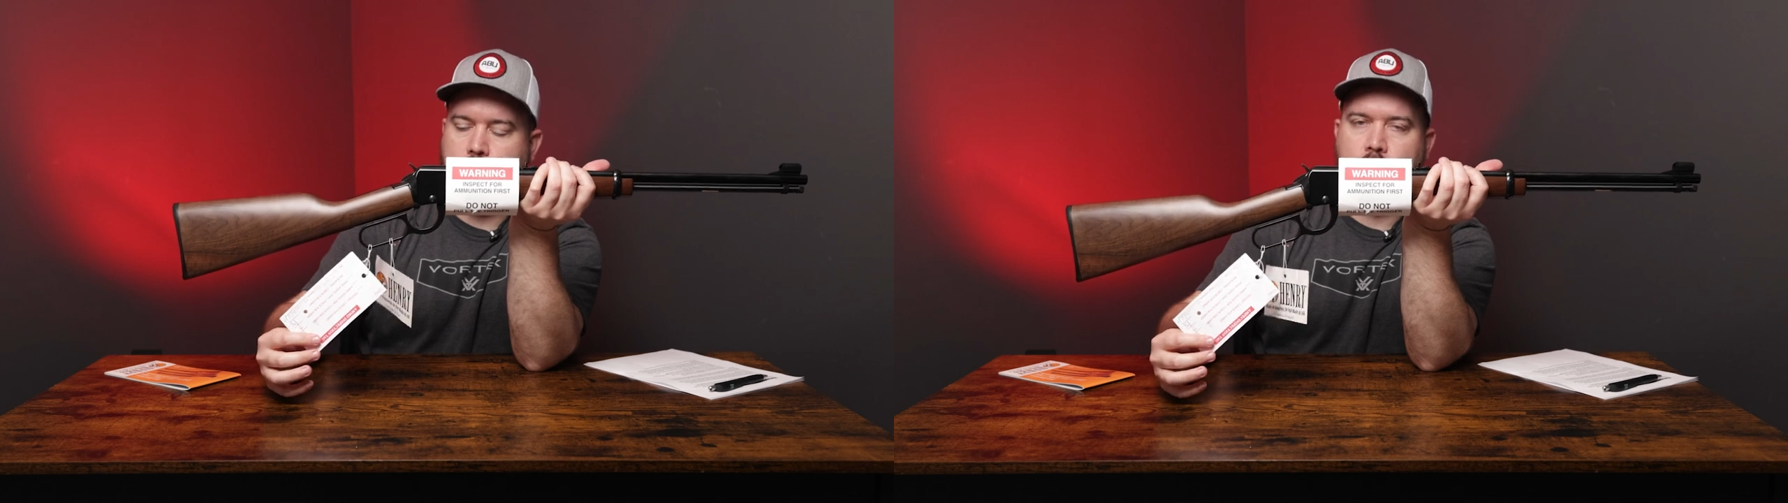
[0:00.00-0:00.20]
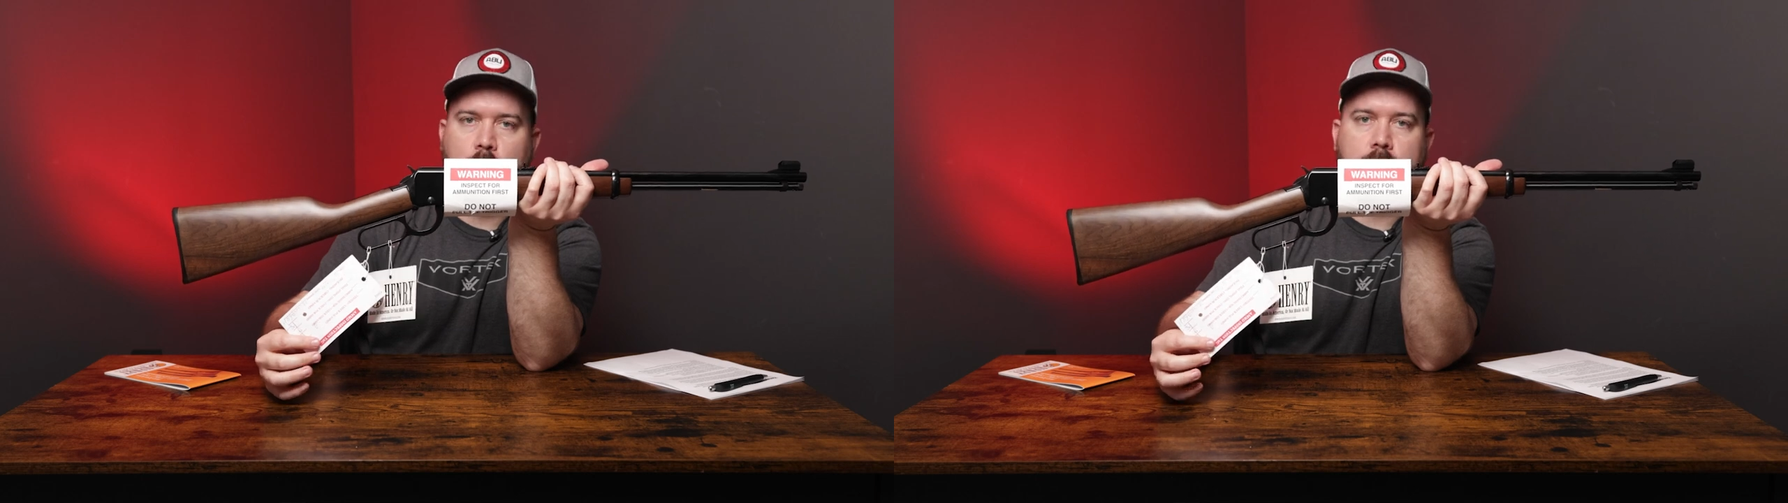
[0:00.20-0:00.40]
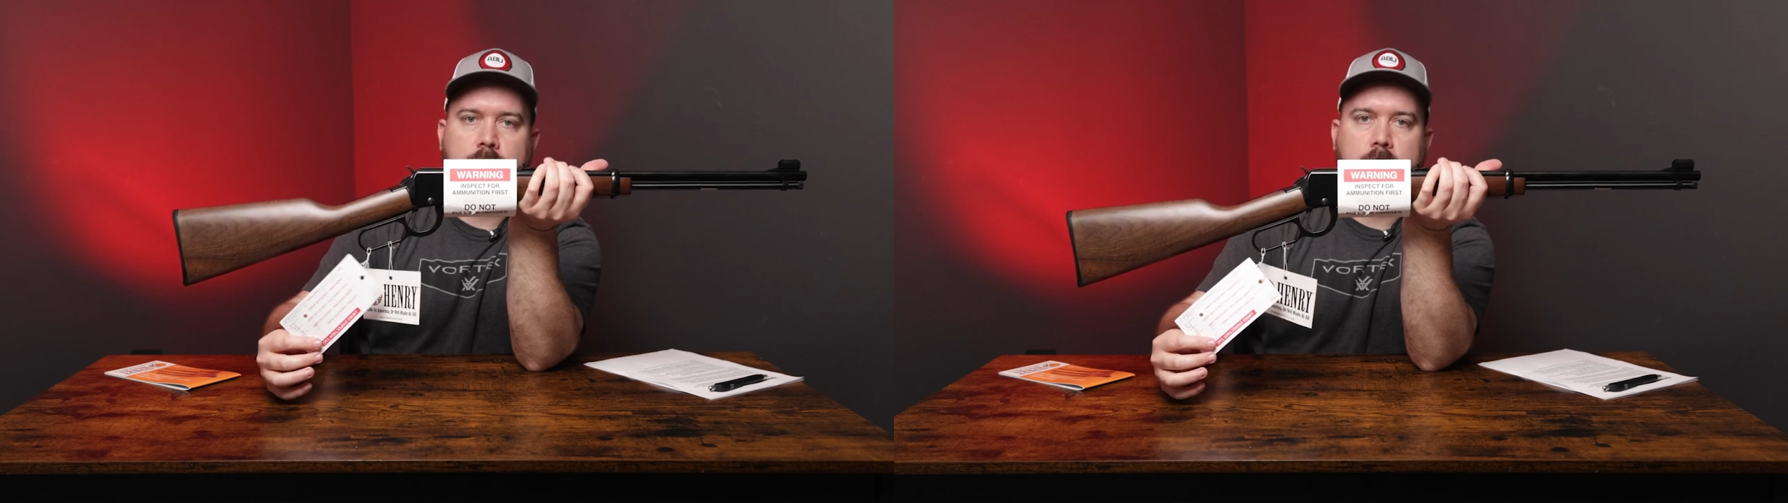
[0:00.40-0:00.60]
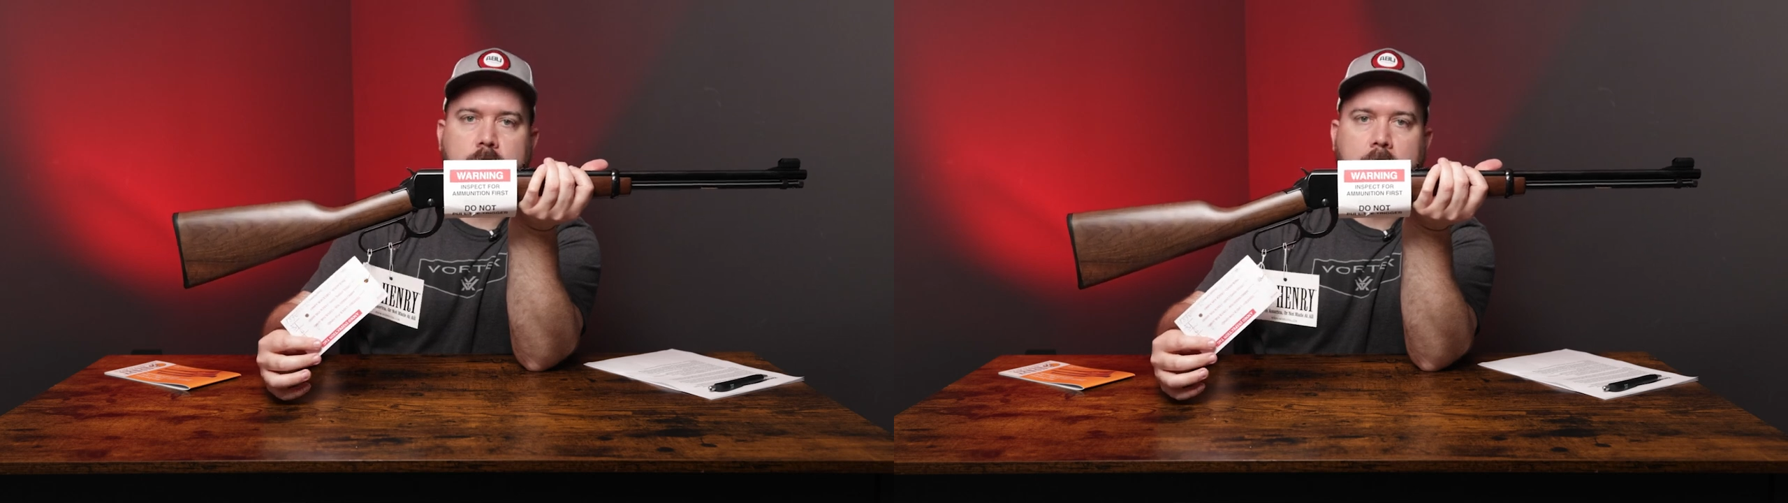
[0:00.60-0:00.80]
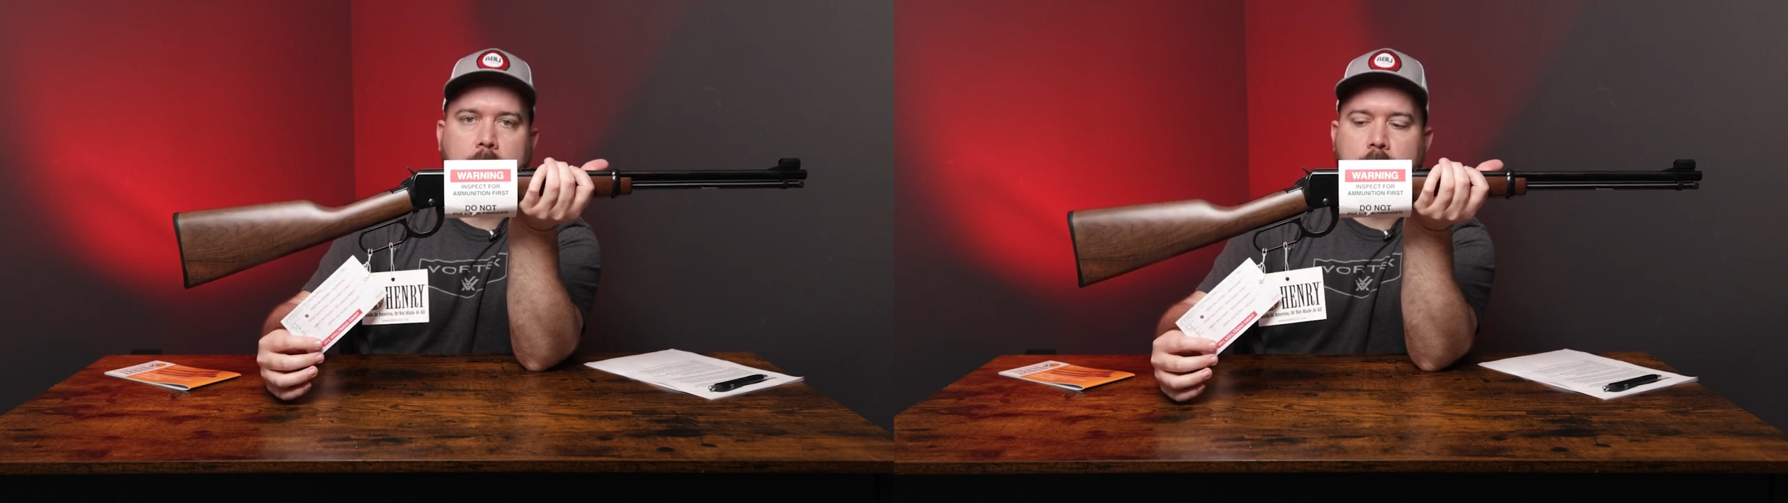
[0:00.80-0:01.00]
for
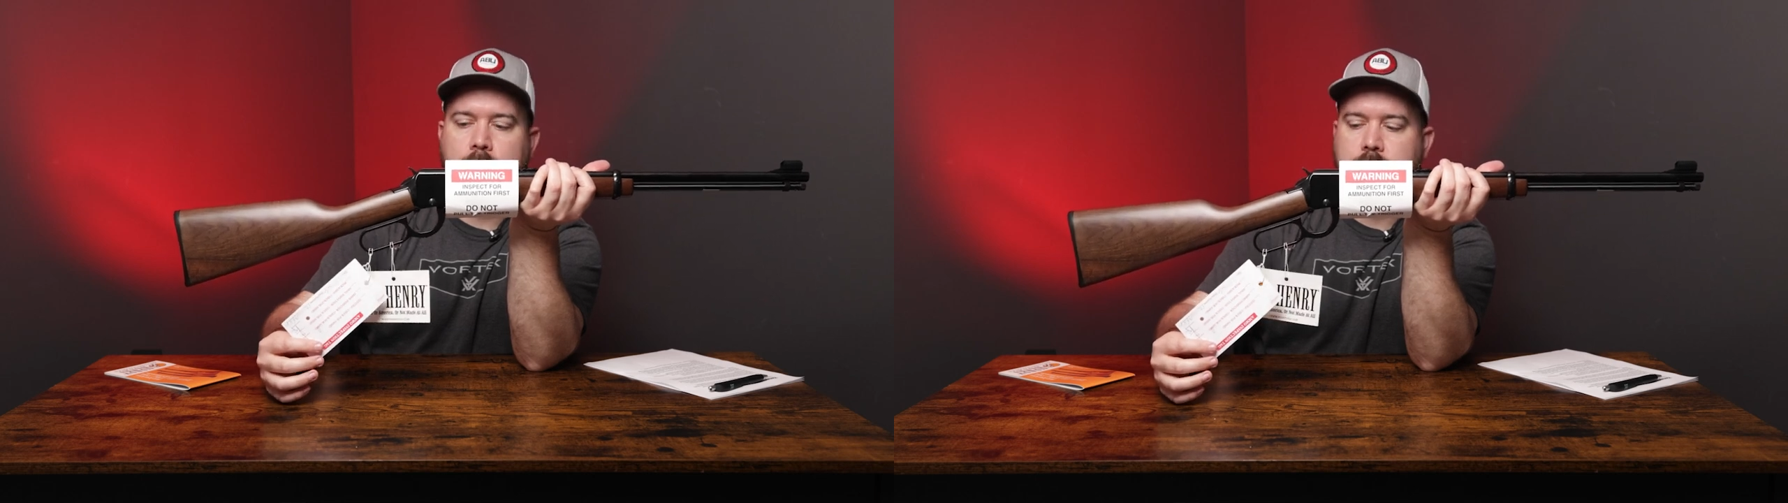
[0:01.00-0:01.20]
the ammo.